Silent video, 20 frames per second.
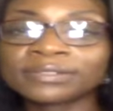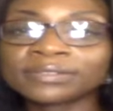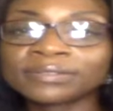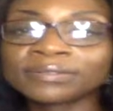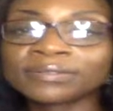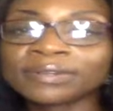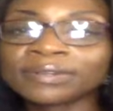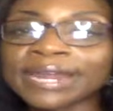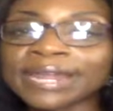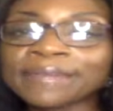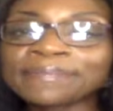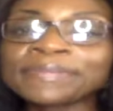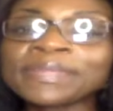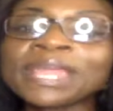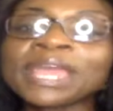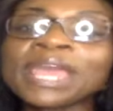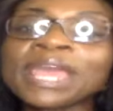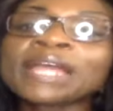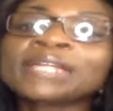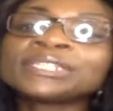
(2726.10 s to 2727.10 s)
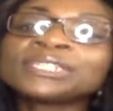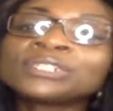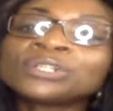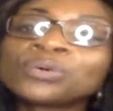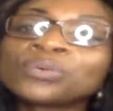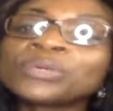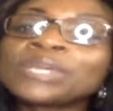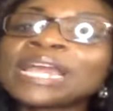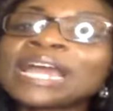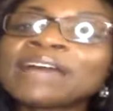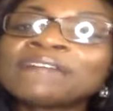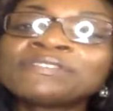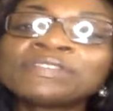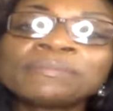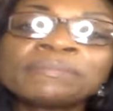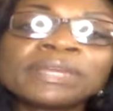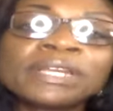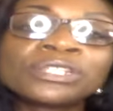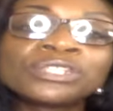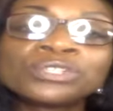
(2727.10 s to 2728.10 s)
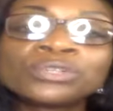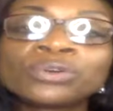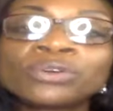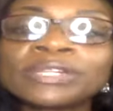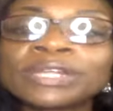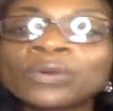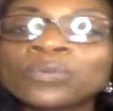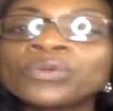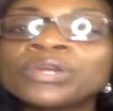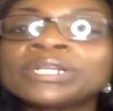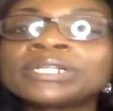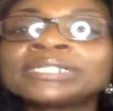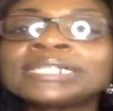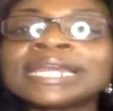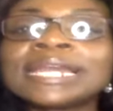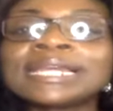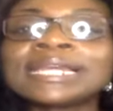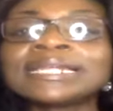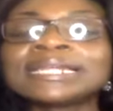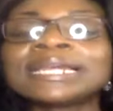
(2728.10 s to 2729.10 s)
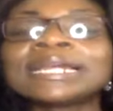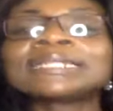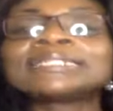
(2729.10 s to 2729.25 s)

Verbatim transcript: Right? And so we have to make sure that we're taking the